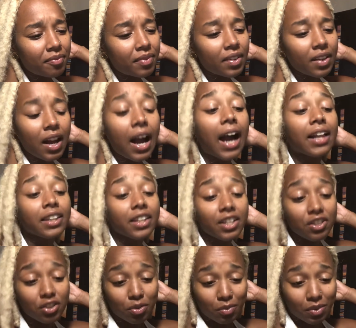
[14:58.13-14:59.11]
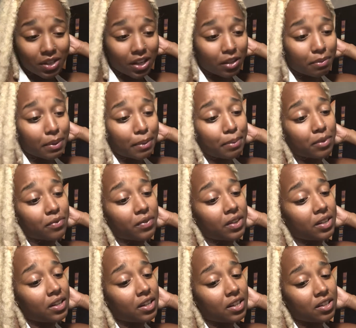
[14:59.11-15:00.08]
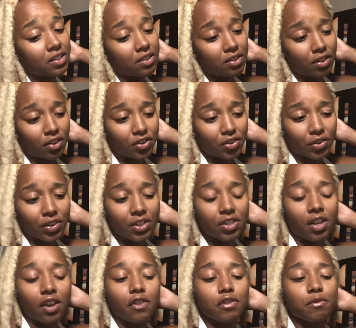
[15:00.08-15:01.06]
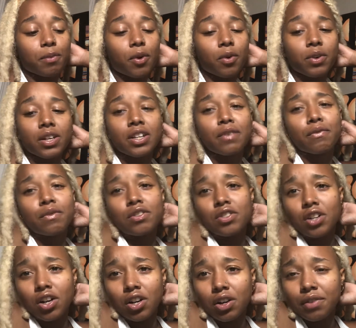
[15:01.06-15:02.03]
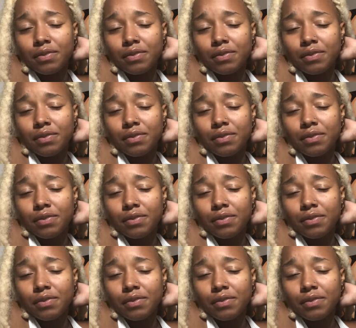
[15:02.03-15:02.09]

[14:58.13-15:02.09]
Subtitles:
Highly in tune with other people's feelings, nurturing, soft-spoken, and reserved.